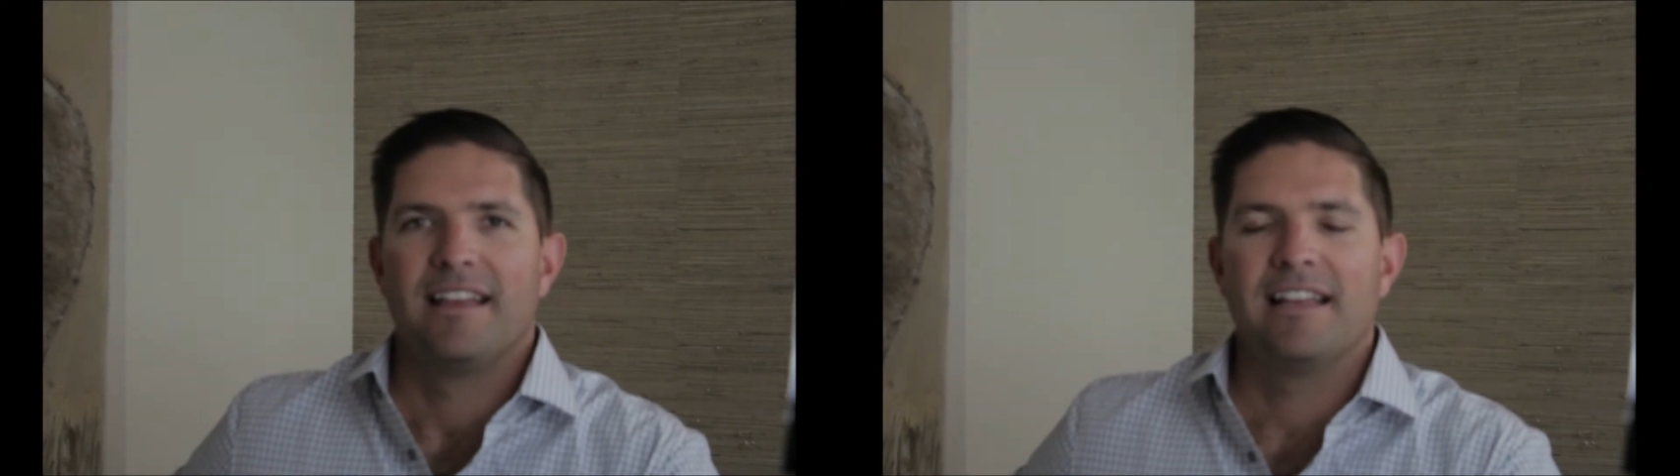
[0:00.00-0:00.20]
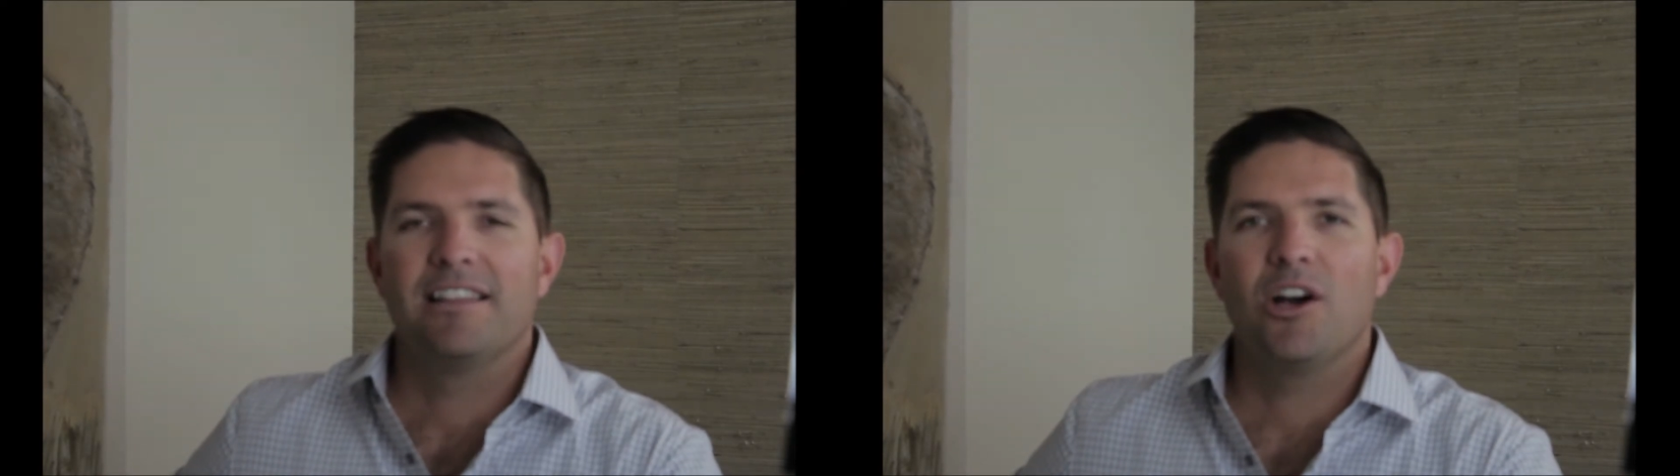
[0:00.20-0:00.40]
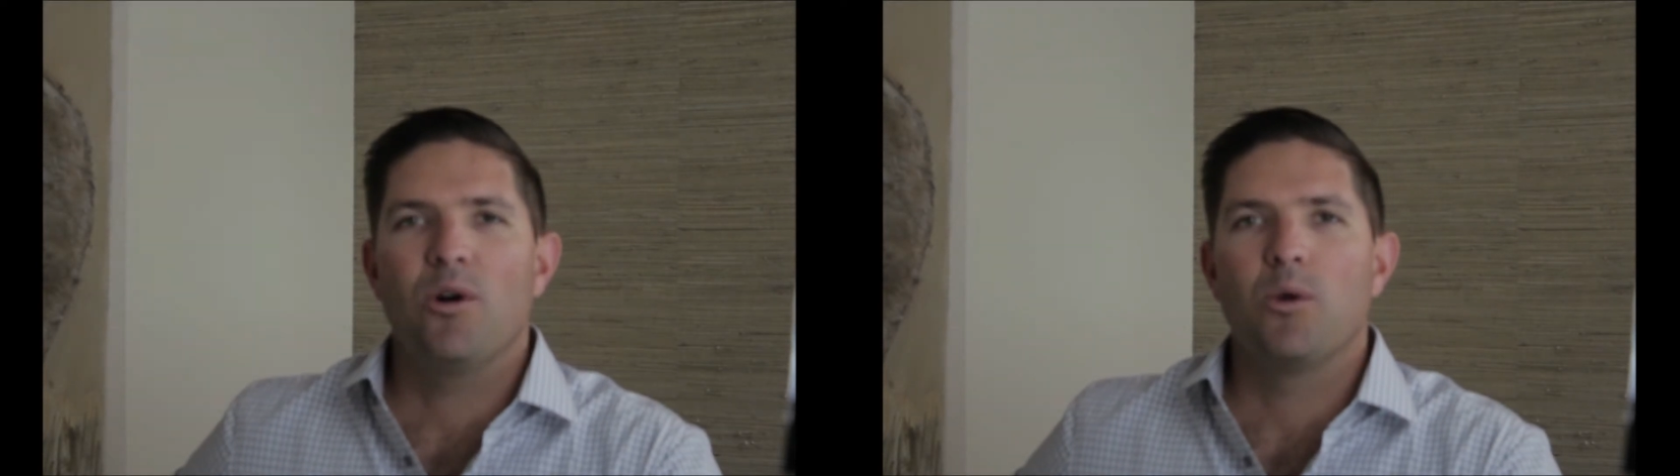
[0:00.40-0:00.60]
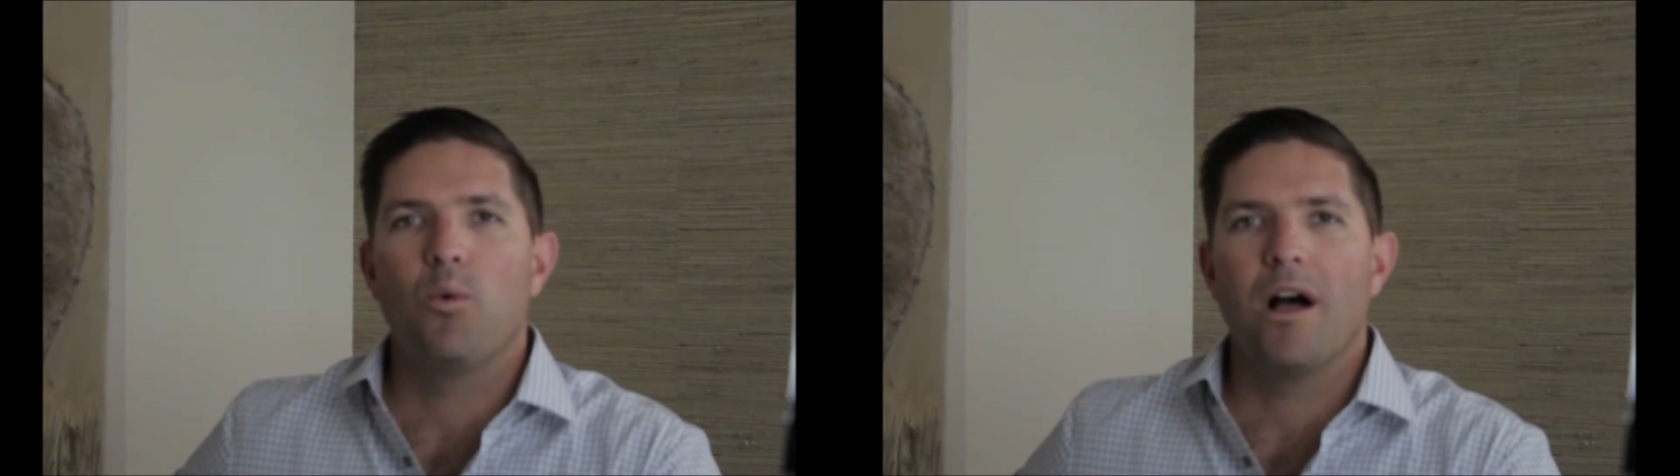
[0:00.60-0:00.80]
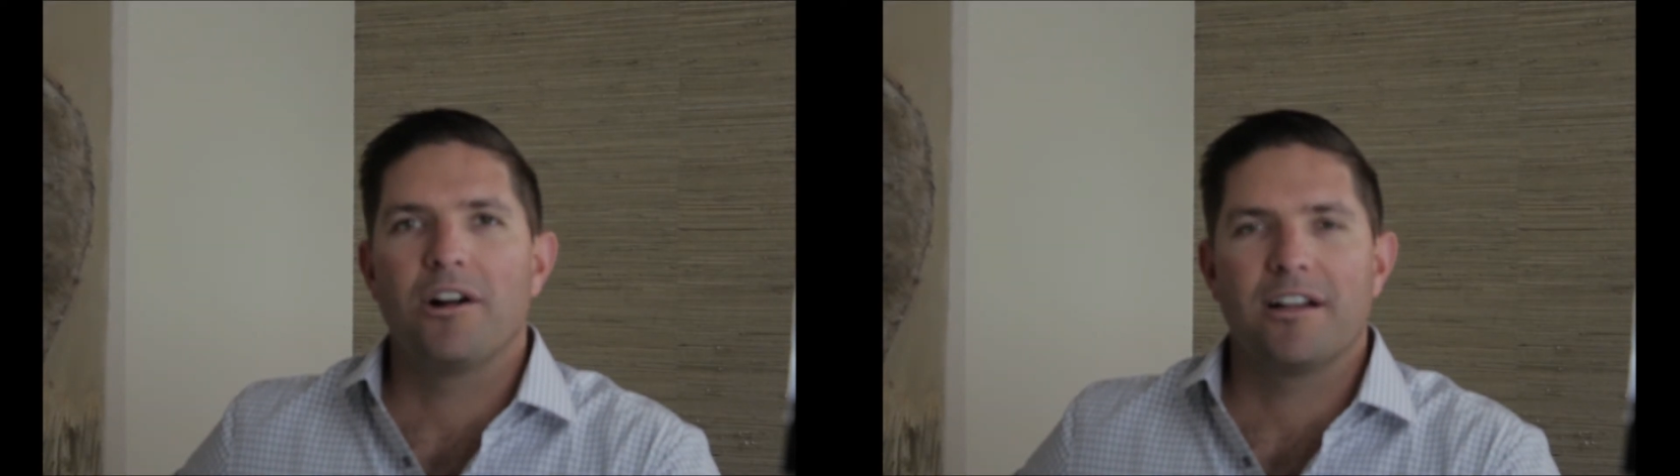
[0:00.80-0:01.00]
Hello and
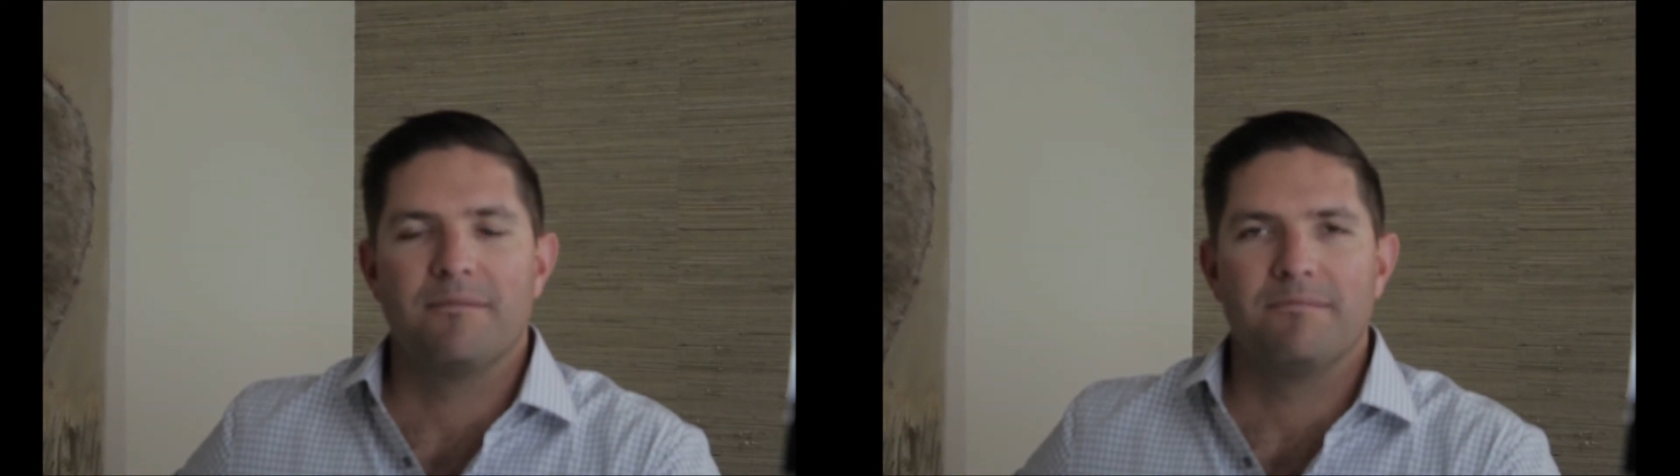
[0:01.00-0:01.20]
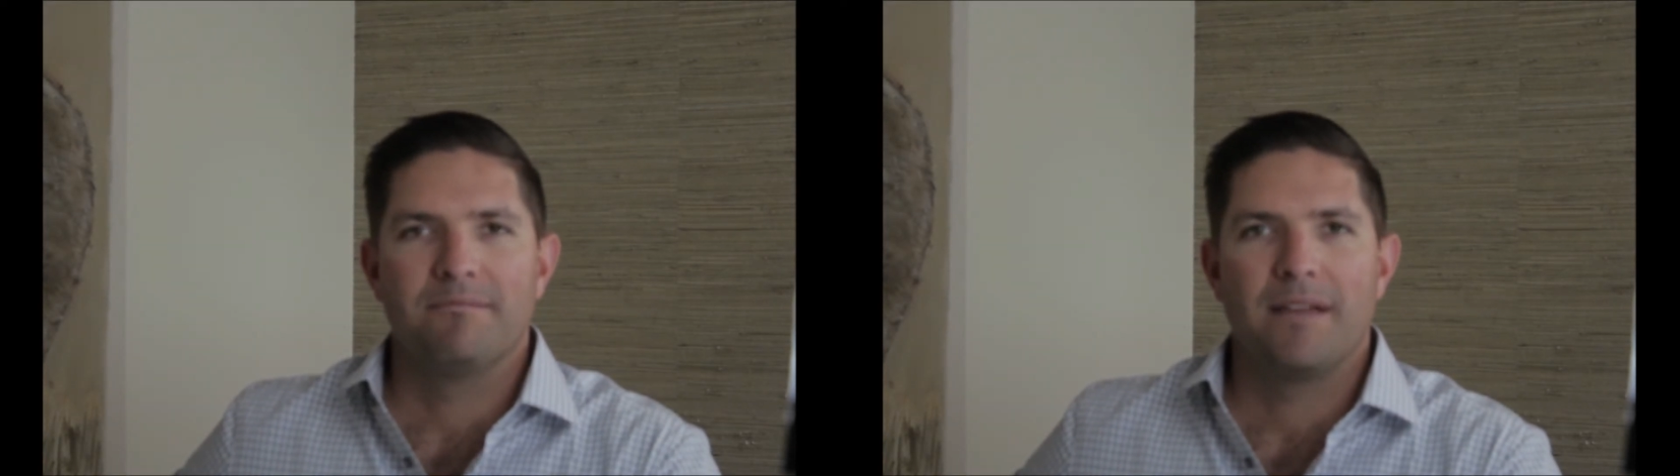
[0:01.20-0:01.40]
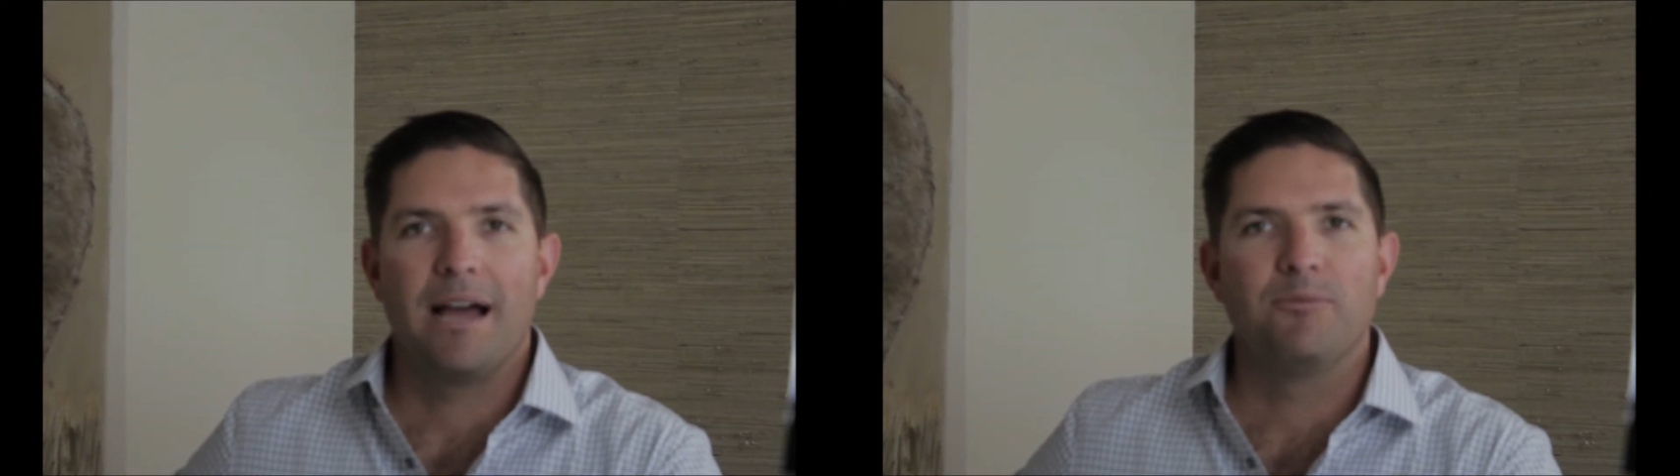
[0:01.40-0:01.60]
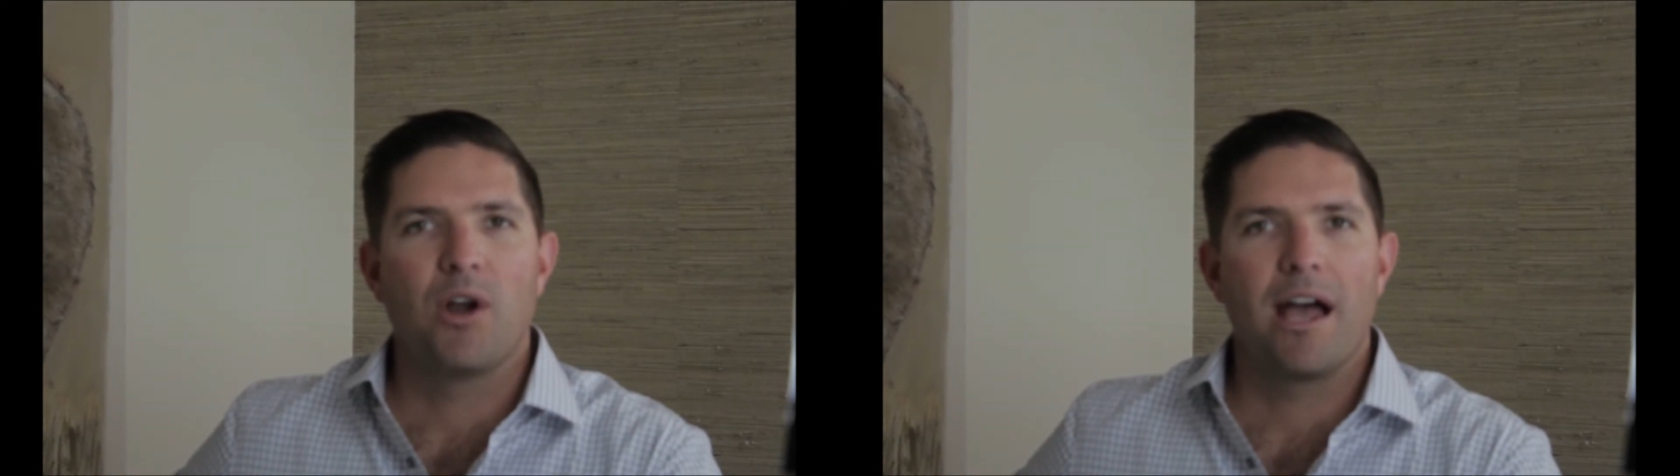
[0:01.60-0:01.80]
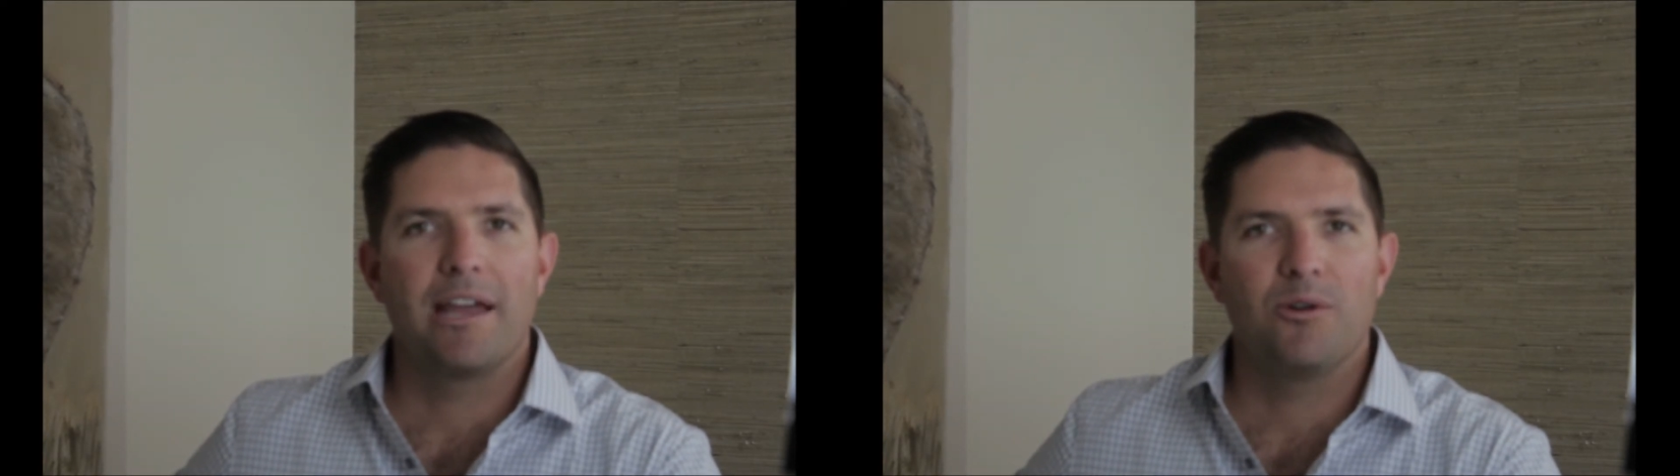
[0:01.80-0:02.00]
welcome. I'm
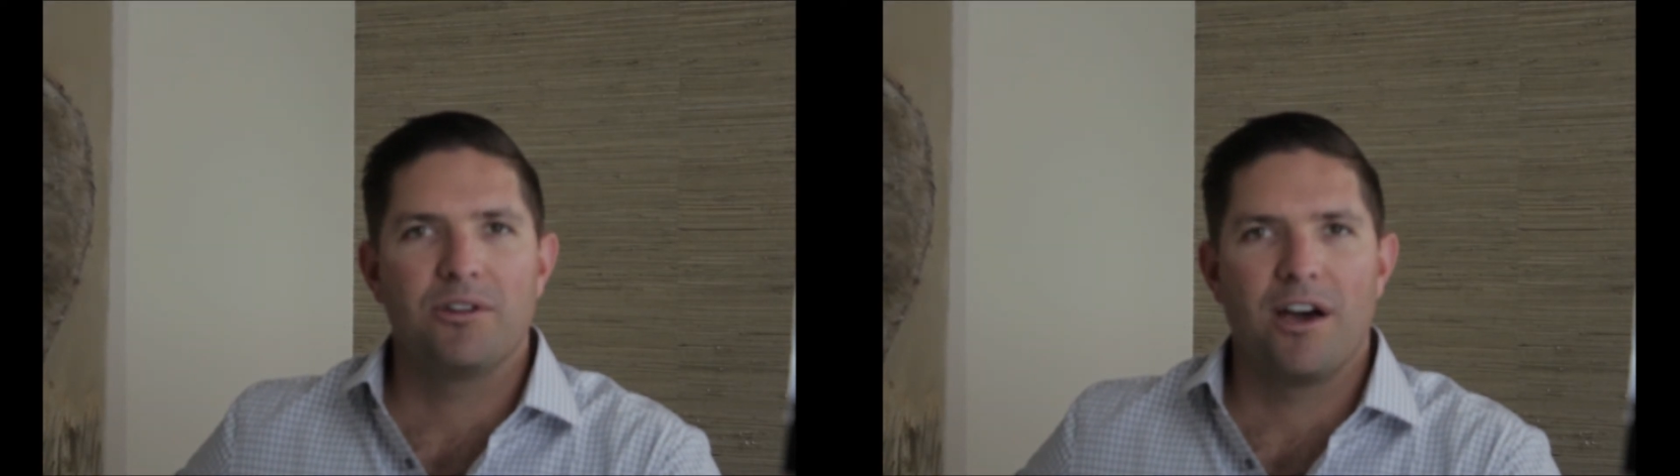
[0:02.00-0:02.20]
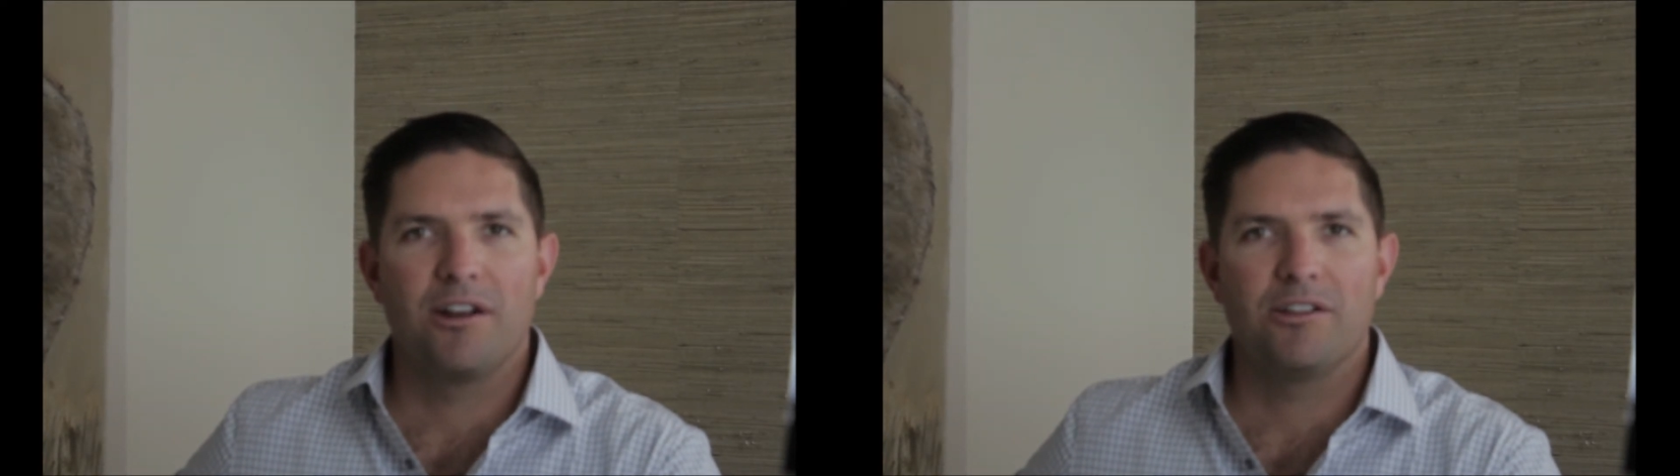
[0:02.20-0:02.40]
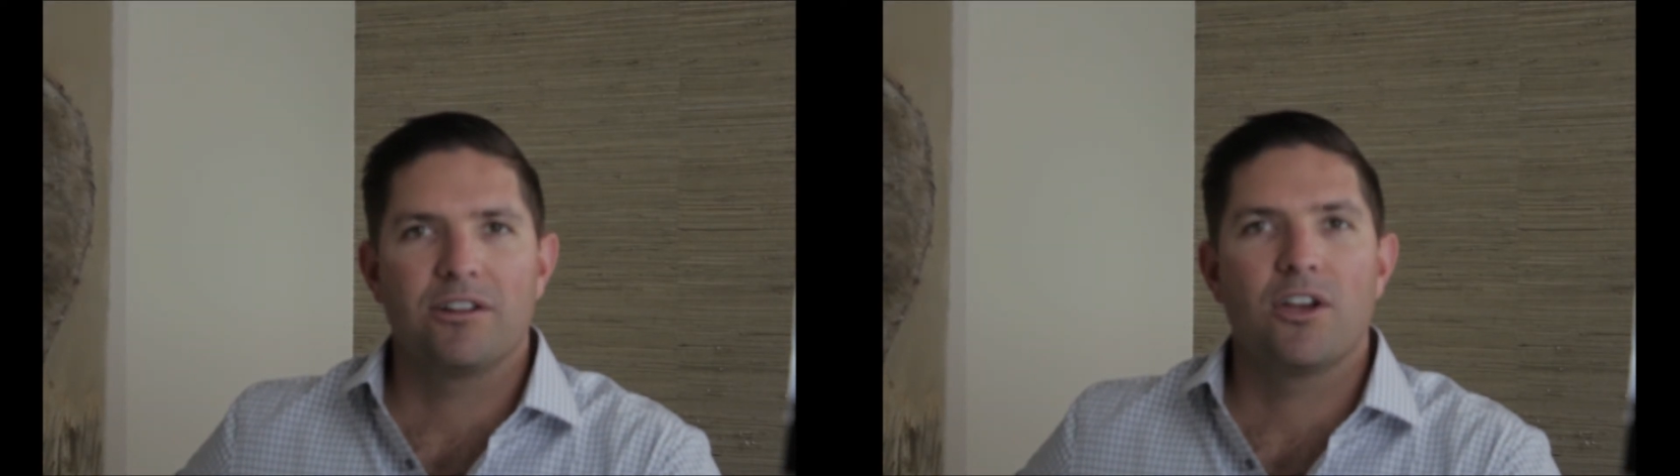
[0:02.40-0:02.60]
Ryan O'Donnell,